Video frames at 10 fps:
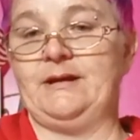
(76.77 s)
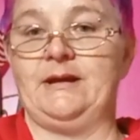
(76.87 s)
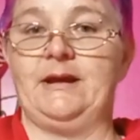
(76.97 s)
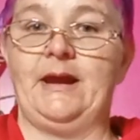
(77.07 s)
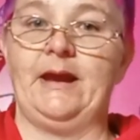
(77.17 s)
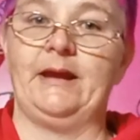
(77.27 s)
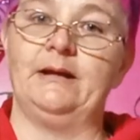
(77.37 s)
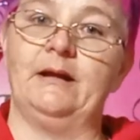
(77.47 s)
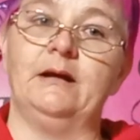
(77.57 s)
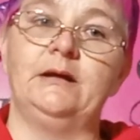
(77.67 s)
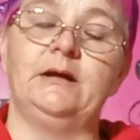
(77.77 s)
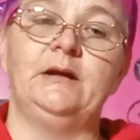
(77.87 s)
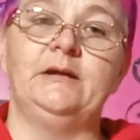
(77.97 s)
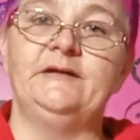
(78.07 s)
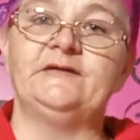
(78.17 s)
He had uh,
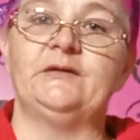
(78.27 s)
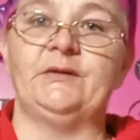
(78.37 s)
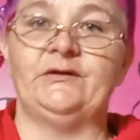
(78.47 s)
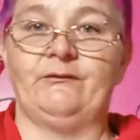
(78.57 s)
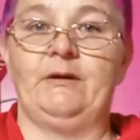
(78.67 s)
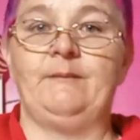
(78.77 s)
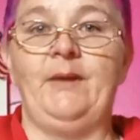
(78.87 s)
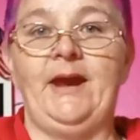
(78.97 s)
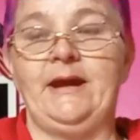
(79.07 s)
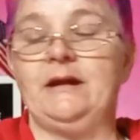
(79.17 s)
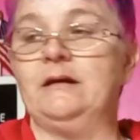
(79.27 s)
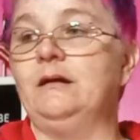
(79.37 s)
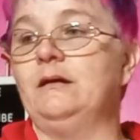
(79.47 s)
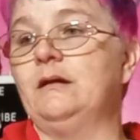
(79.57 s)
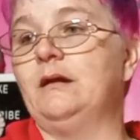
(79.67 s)
some extreme pain